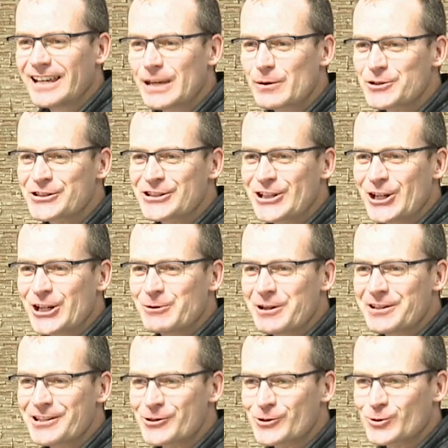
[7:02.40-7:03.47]
he wasn't the only
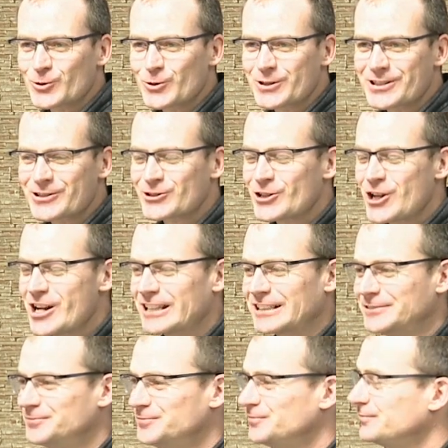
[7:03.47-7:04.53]
one that saw this
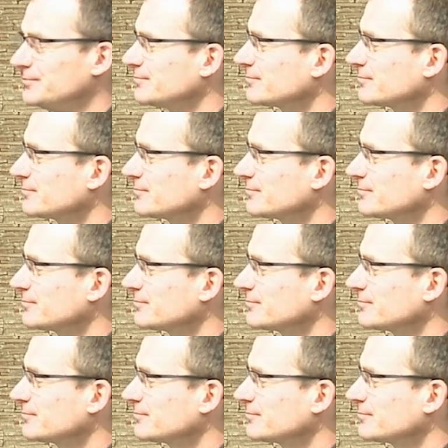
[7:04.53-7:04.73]
sign.